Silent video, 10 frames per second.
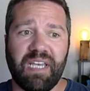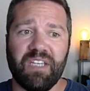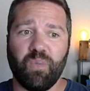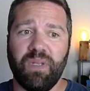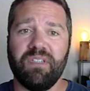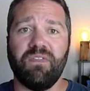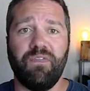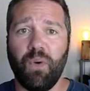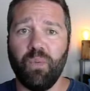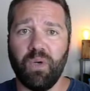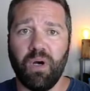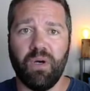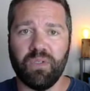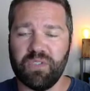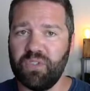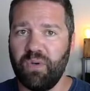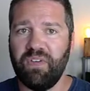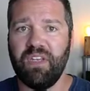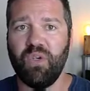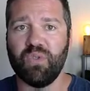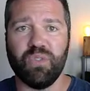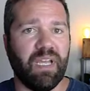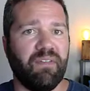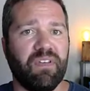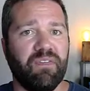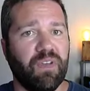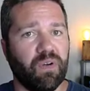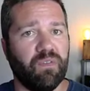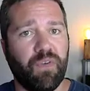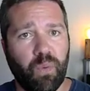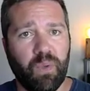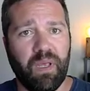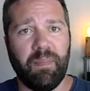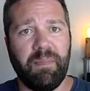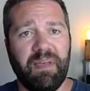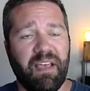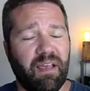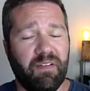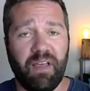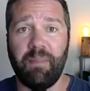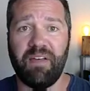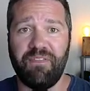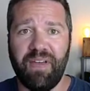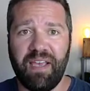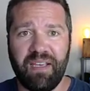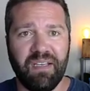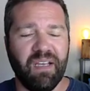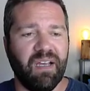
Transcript: as well as phone calls. So if end users have configured phone MFA